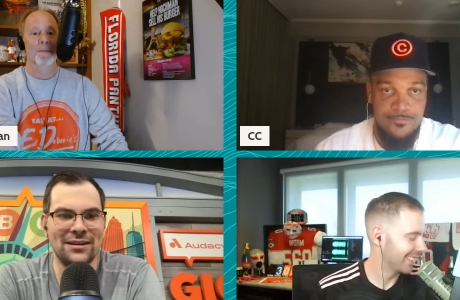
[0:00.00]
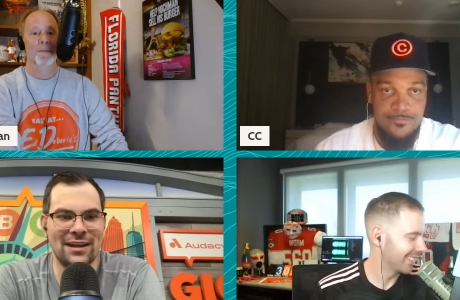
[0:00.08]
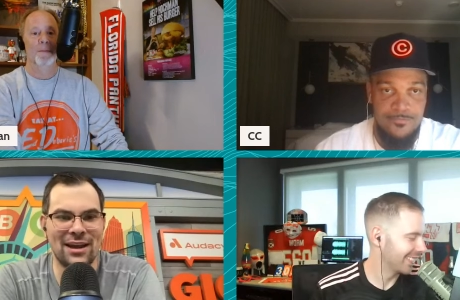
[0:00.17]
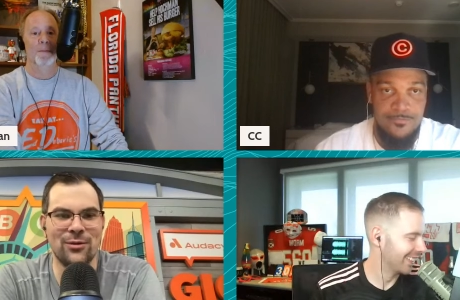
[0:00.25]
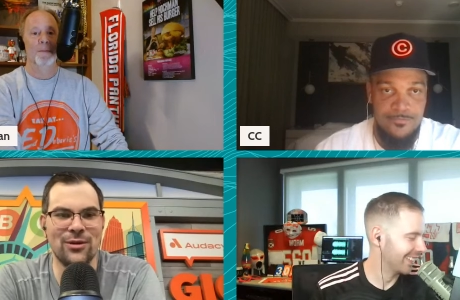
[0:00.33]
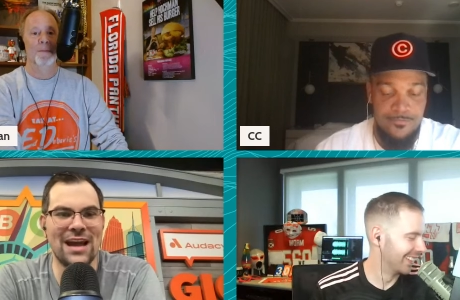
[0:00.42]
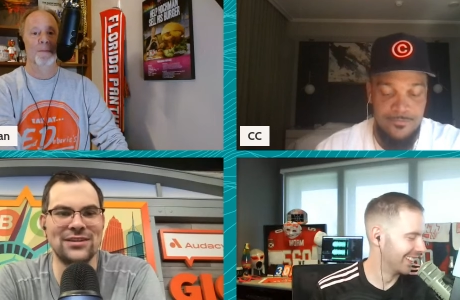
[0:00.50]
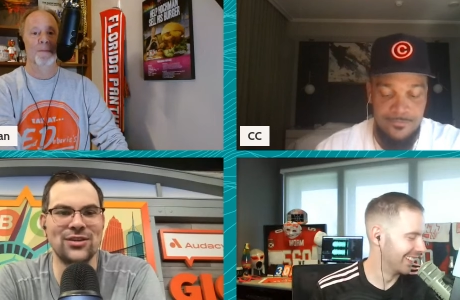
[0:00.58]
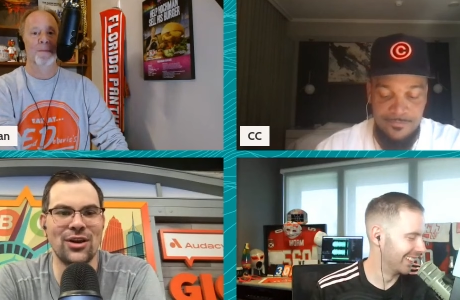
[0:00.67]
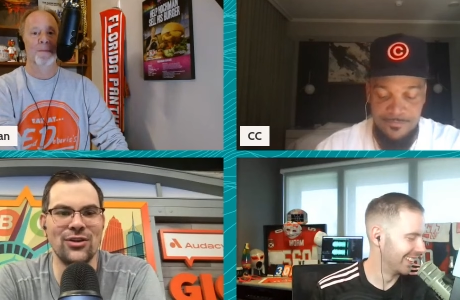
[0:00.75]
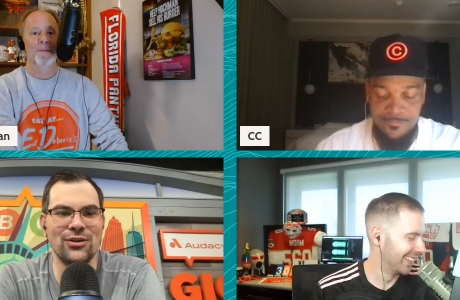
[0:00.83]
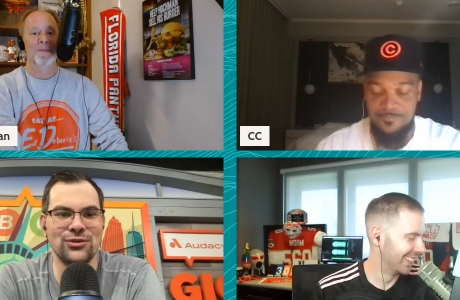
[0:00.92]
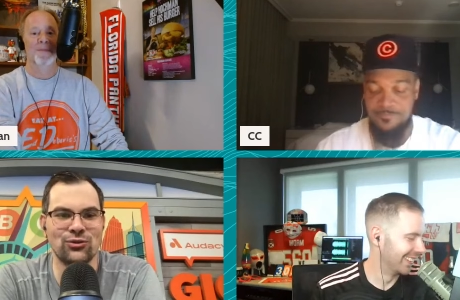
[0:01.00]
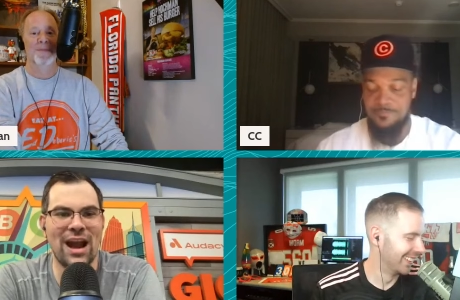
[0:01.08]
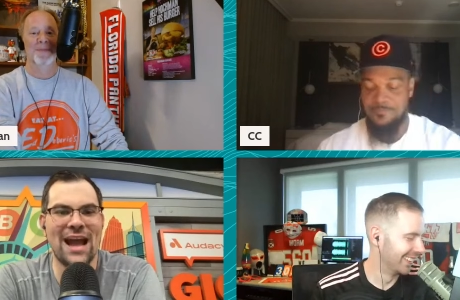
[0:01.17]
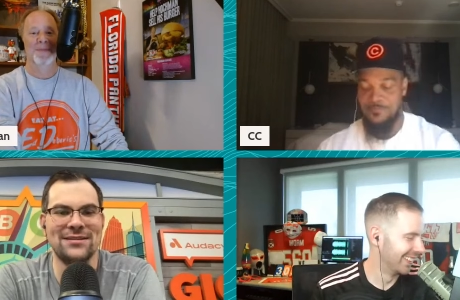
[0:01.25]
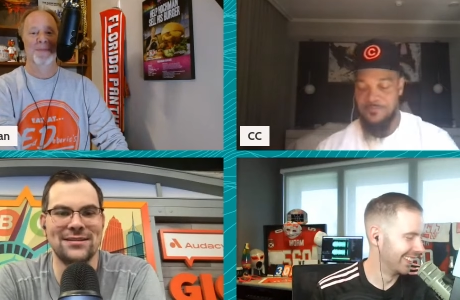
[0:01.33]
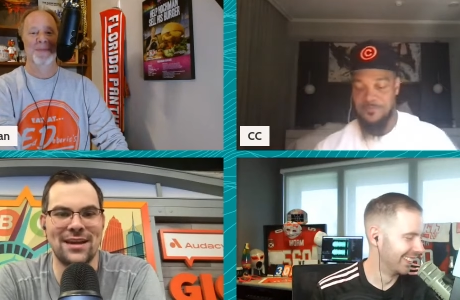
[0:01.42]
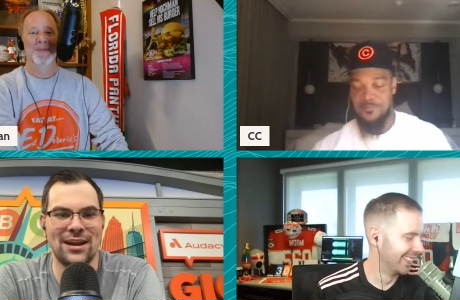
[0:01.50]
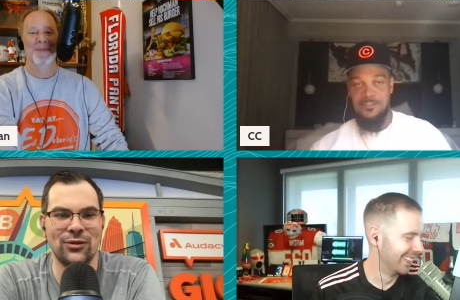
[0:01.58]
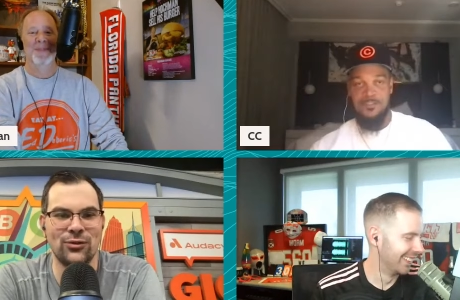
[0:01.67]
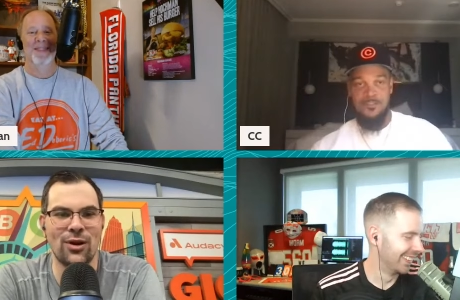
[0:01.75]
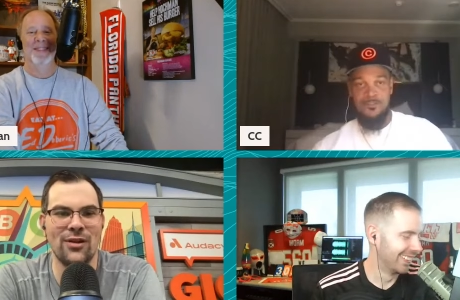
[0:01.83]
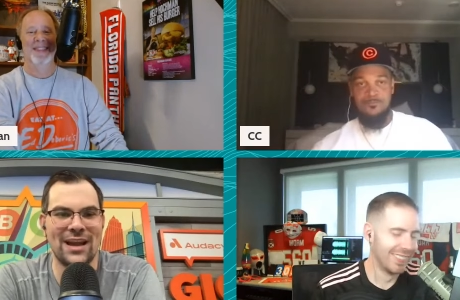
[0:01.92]
Speaker 1: Like when I saw those rats getting
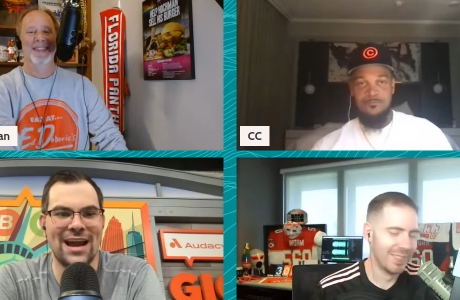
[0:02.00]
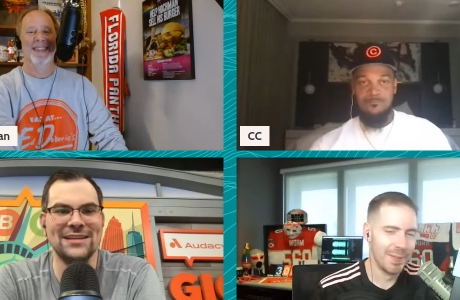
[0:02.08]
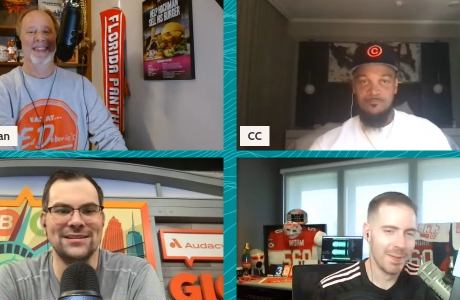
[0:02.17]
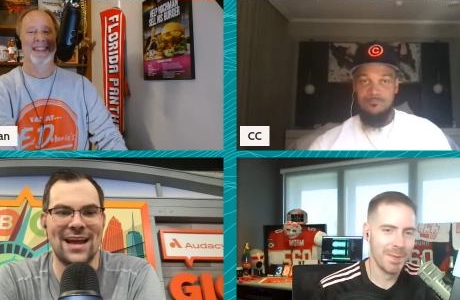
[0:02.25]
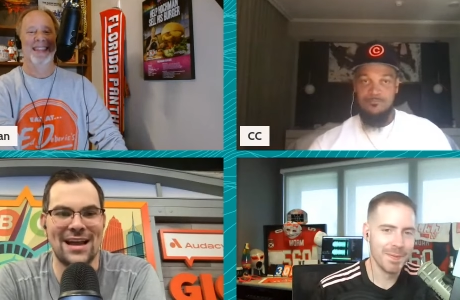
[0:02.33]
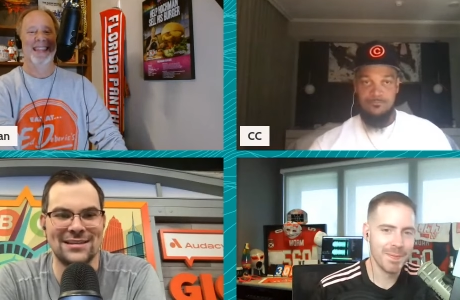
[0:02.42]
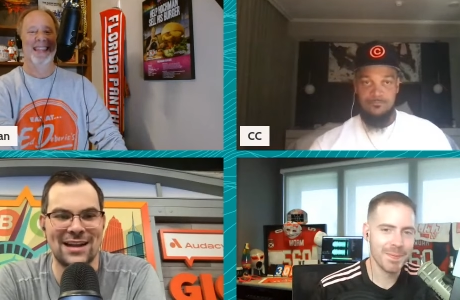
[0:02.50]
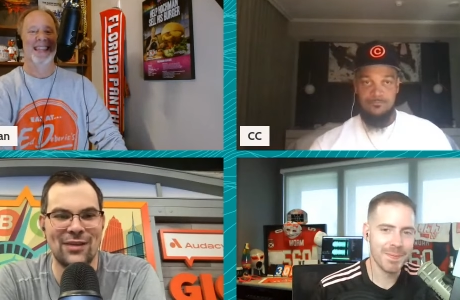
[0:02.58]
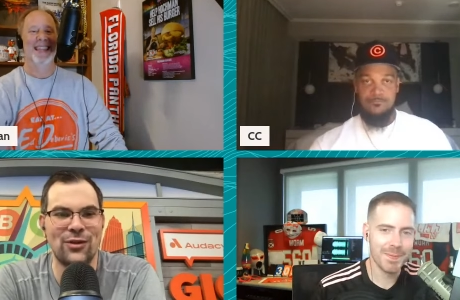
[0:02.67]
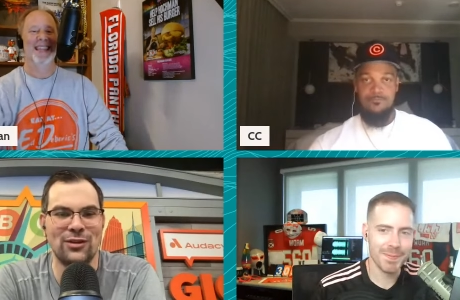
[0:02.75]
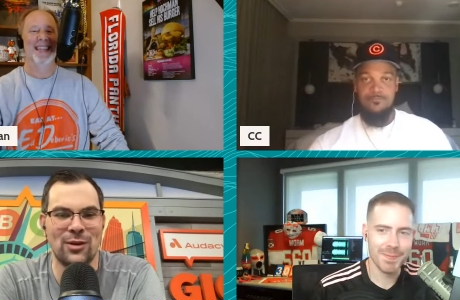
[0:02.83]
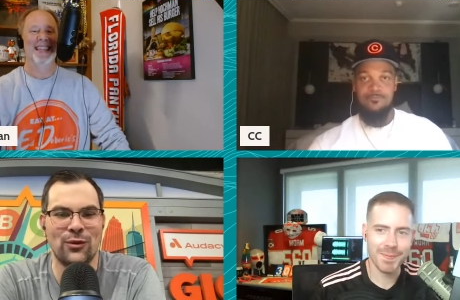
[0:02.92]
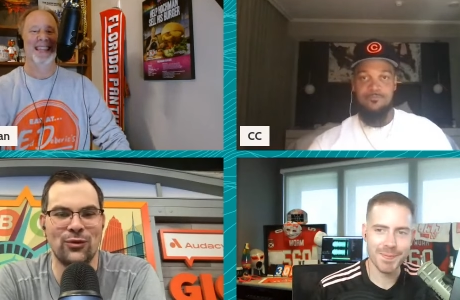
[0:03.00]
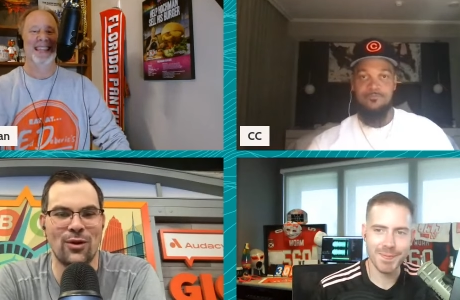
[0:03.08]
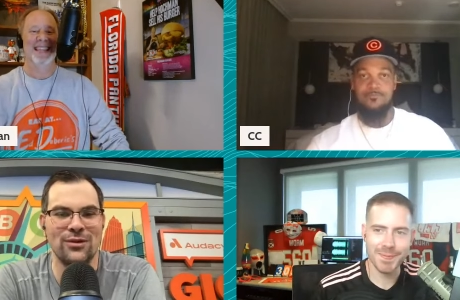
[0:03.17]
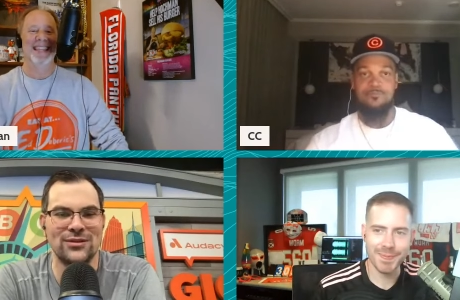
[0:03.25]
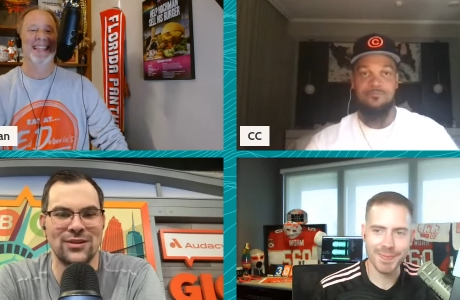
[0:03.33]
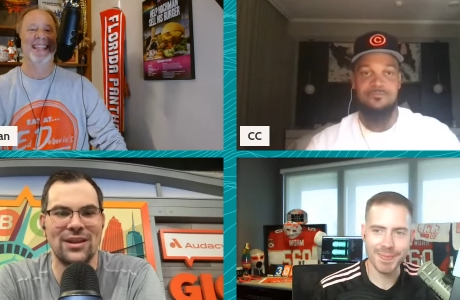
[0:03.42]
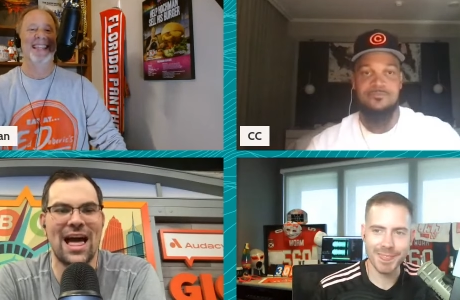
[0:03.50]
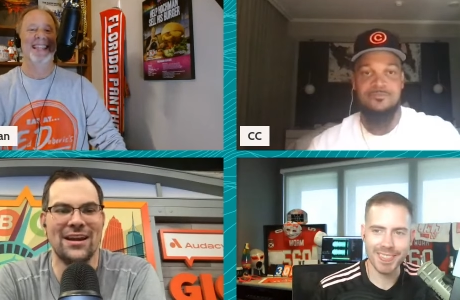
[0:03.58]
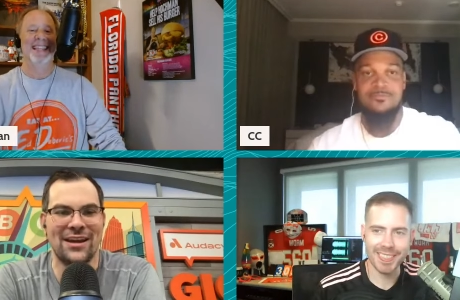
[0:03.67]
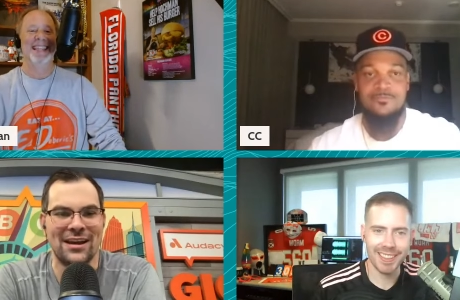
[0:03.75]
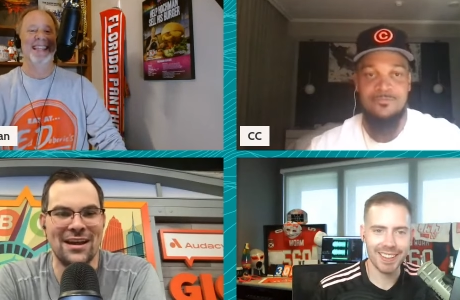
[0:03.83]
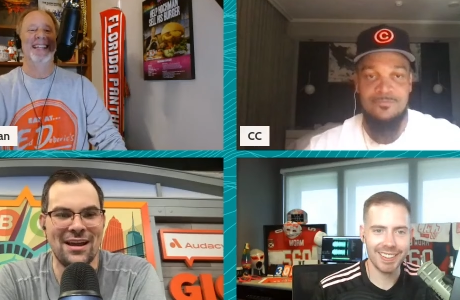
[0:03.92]
thrown on the ice last night, I thought they were throwing Solana